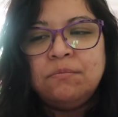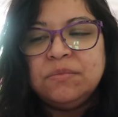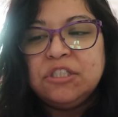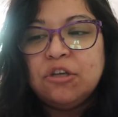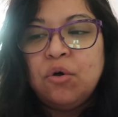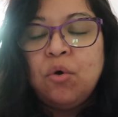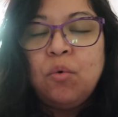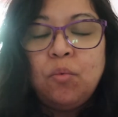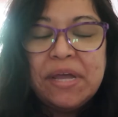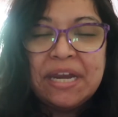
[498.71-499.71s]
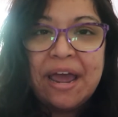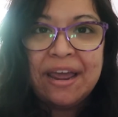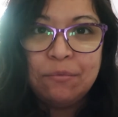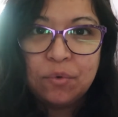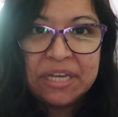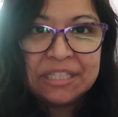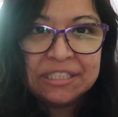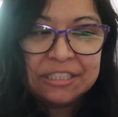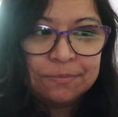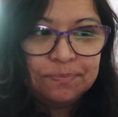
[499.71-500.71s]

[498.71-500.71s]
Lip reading: So when I went